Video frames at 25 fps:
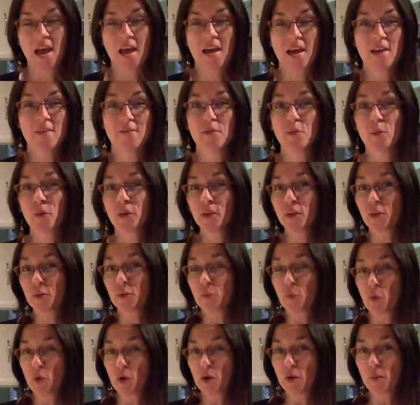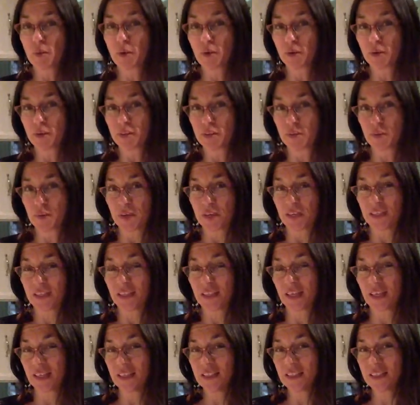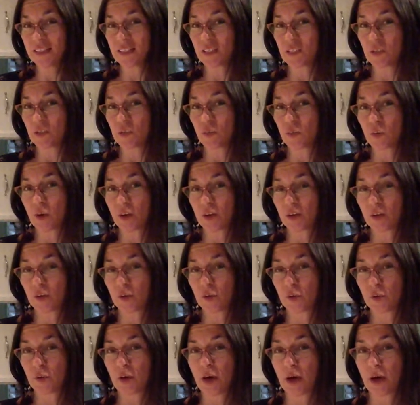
If you want to learn more about the spring cleanse, you want to